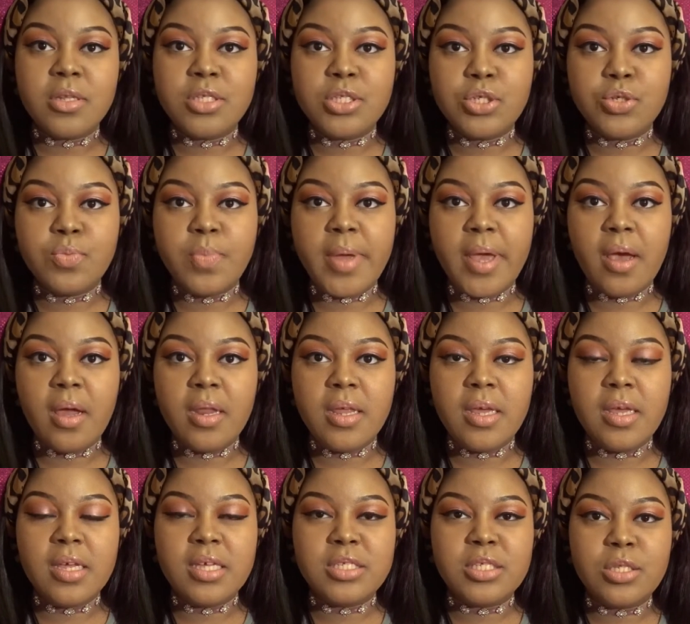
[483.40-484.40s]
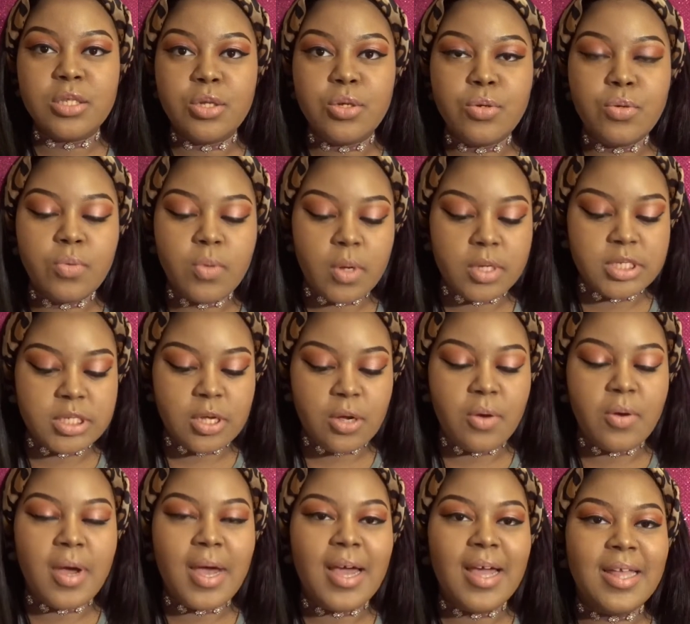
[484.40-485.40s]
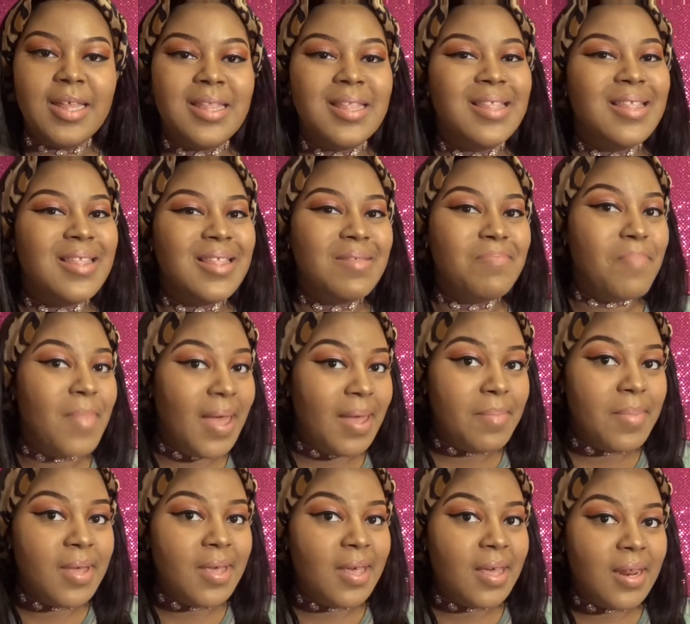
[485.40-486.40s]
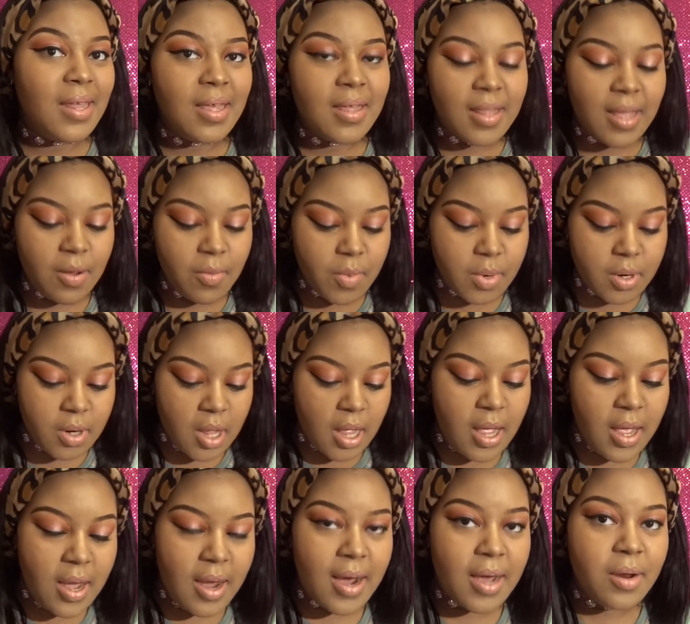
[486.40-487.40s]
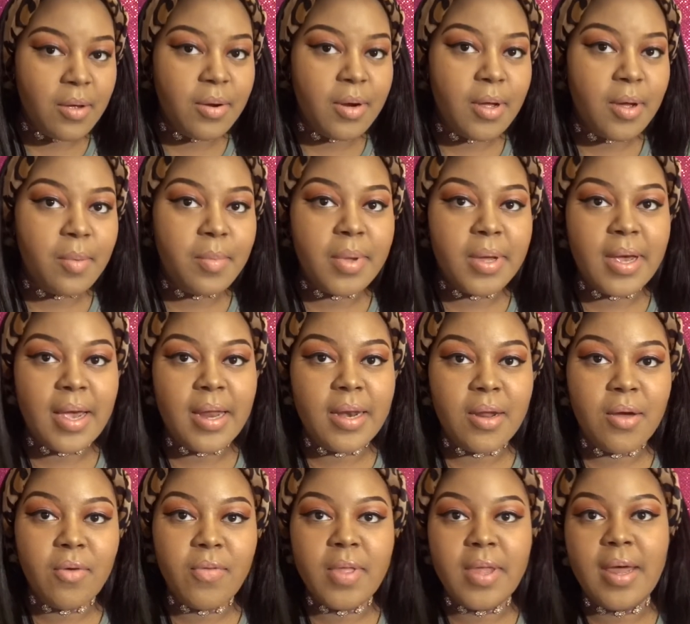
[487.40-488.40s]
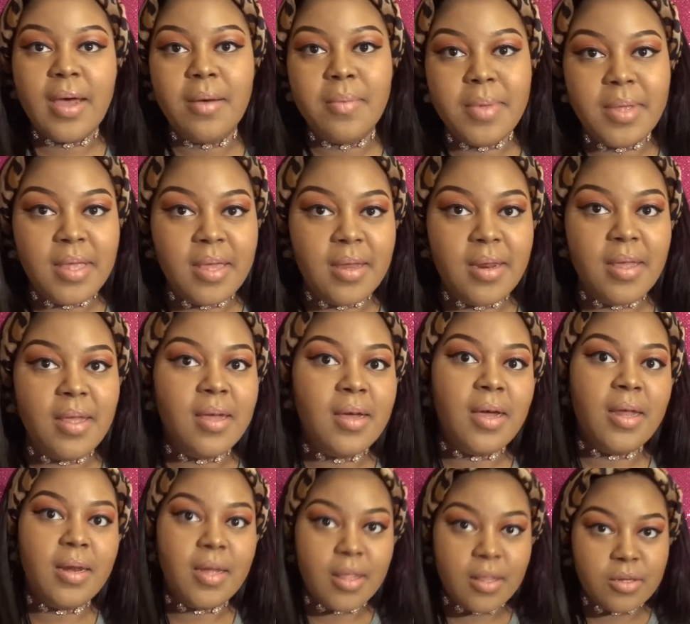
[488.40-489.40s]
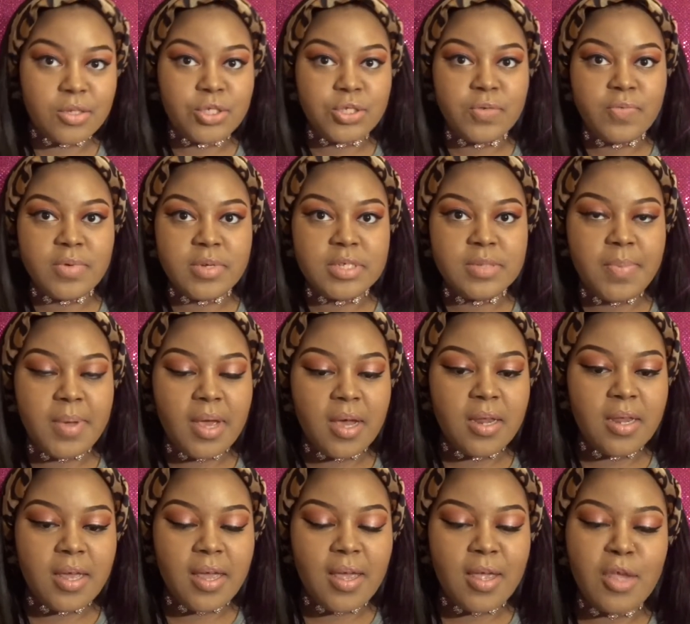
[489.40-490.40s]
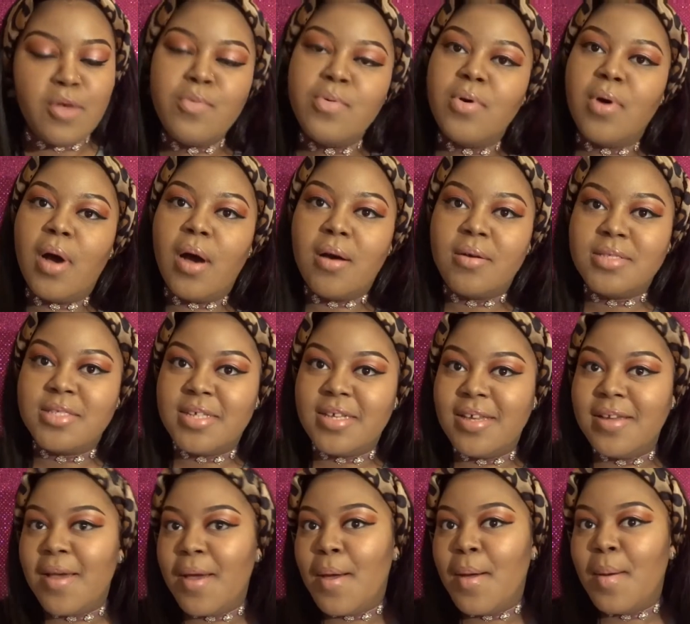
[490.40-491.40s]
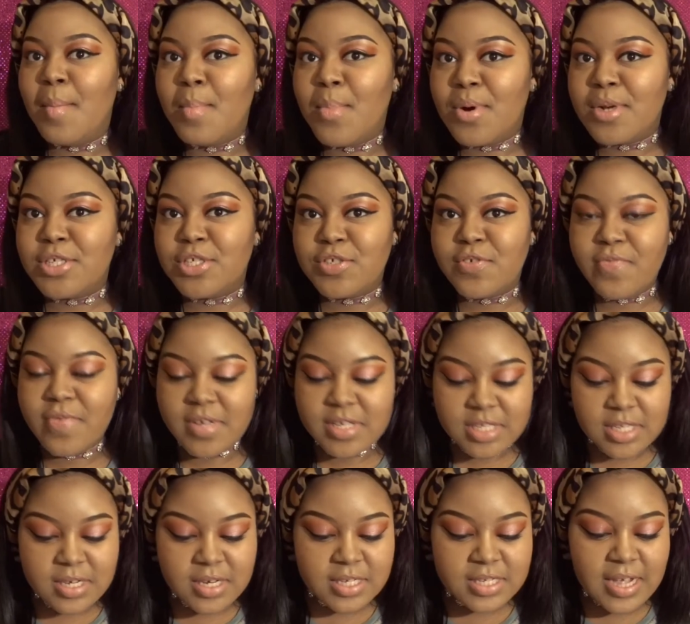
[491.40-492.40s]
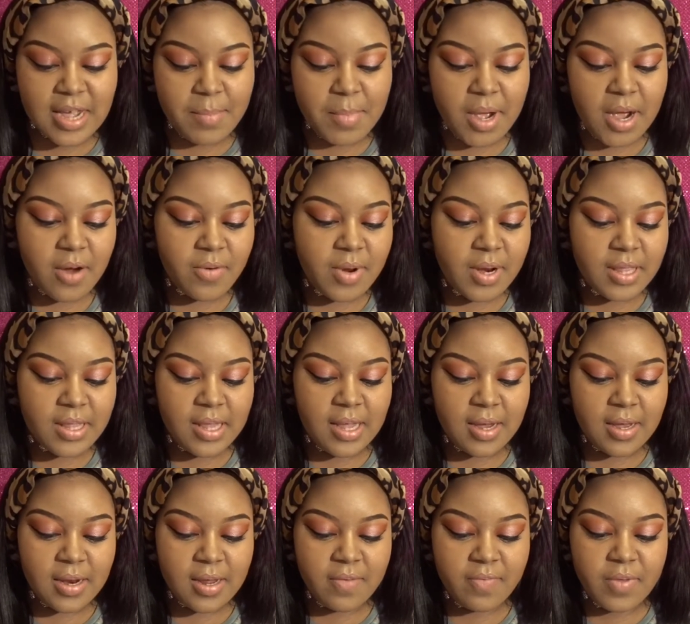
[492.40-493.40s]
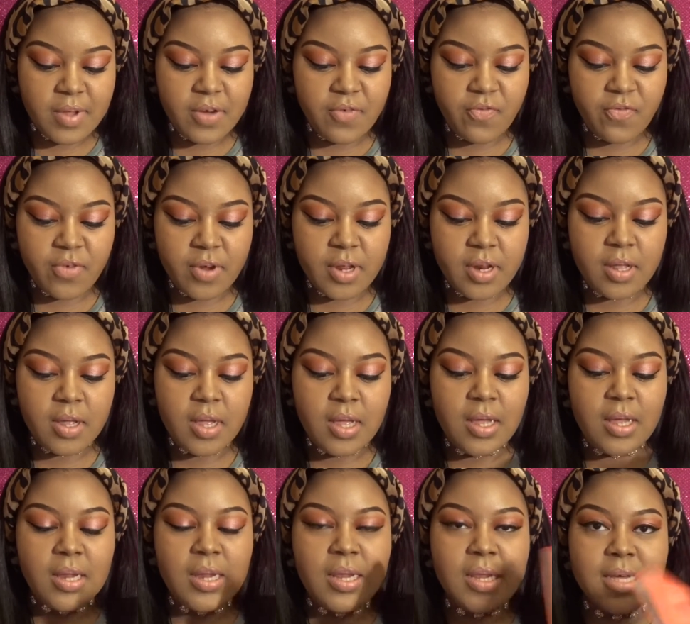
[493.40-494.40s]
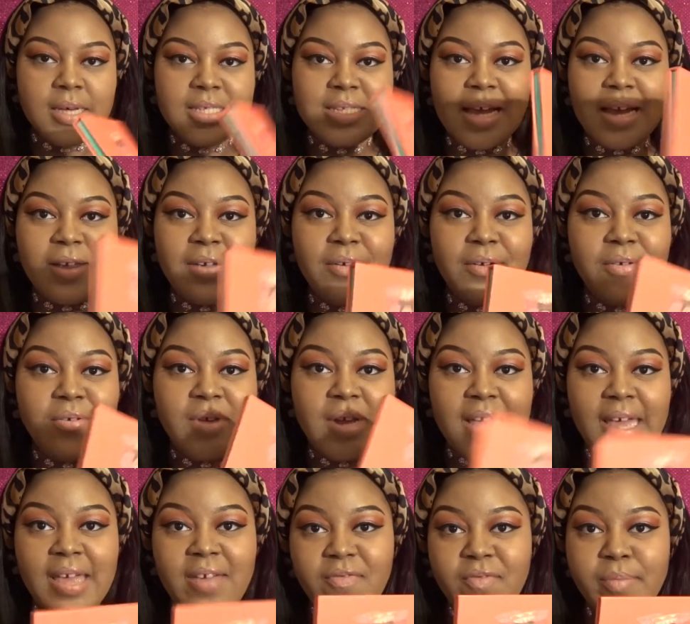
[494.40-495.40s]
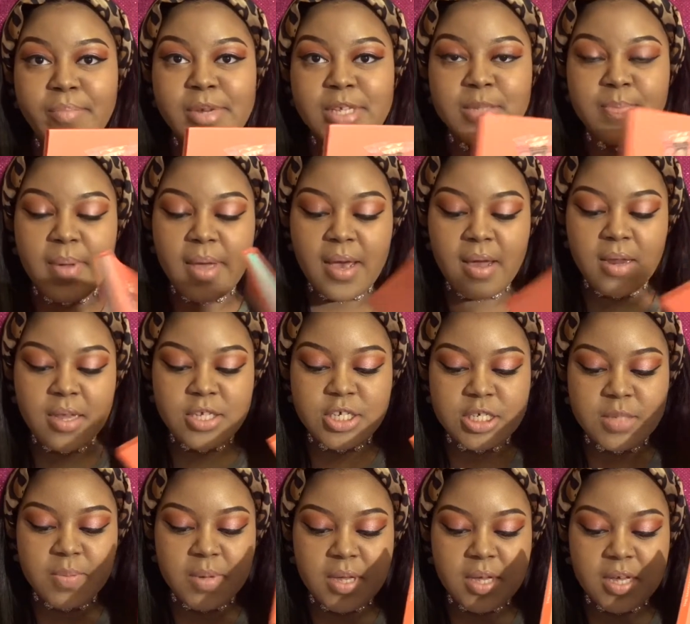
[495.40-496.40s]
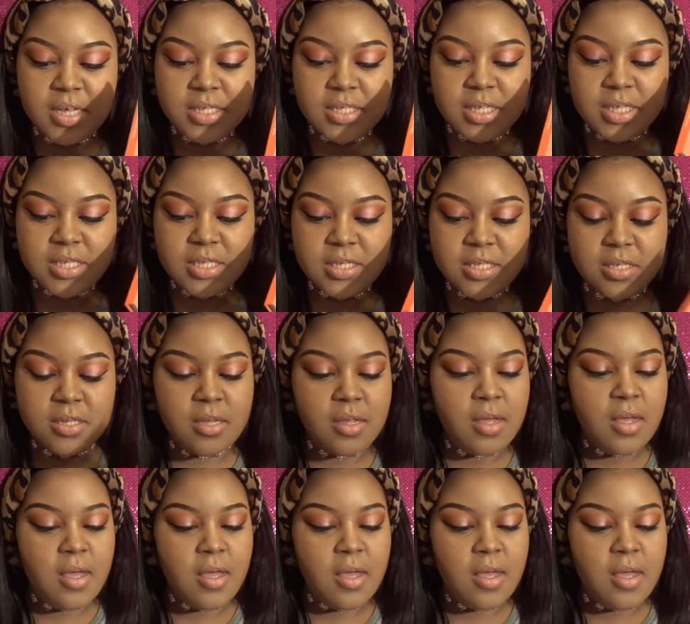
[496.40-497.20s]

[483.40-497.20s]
two palette is new, so I may be getting that one. I don't know, but I know that I'll be getting another Juvia's palette, and you will all see more Juvia's looks. I'm already thinking of different looks I can create from this palette, just because it's